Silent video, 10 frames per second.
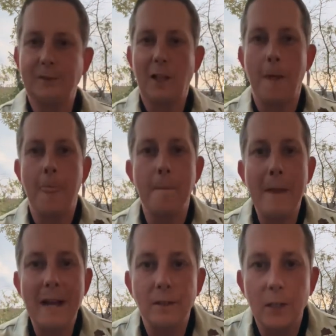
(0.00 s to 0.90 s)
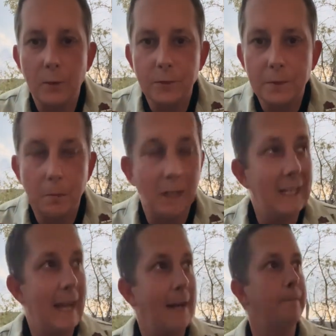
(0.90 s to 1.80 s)
the Mountain Goats, Bleed
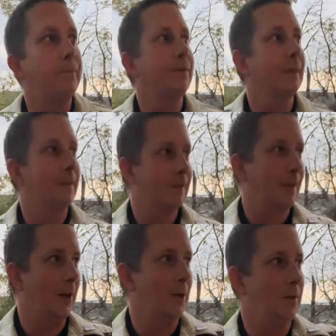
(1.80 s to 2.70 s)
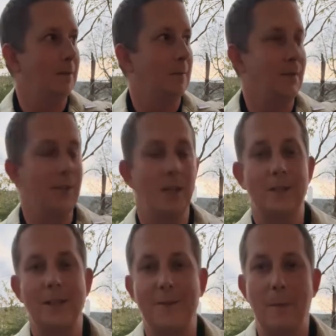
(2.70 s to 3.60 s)
Out. So my son,
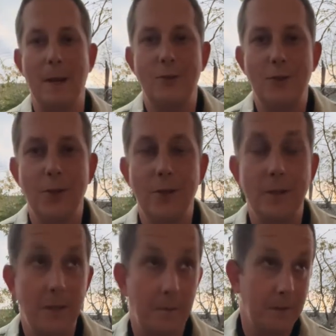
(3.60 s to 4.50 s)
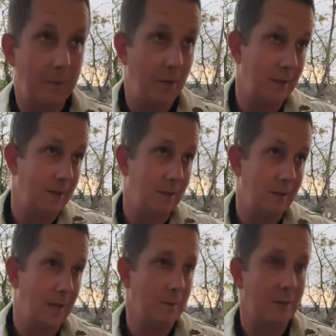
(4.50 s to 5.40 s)
Tasteman Jr., and some of his friends, they just
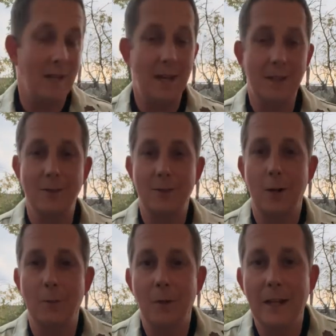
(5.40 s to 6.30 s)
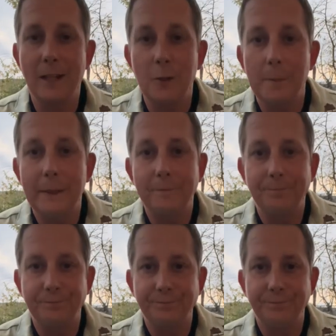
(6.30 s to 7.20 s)
came inside because it started raining a little bit.
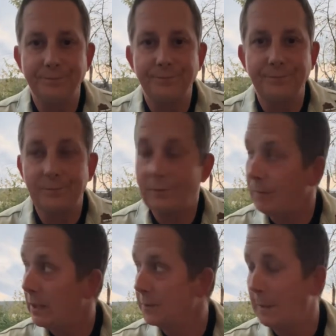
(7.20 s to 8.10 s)
It's about to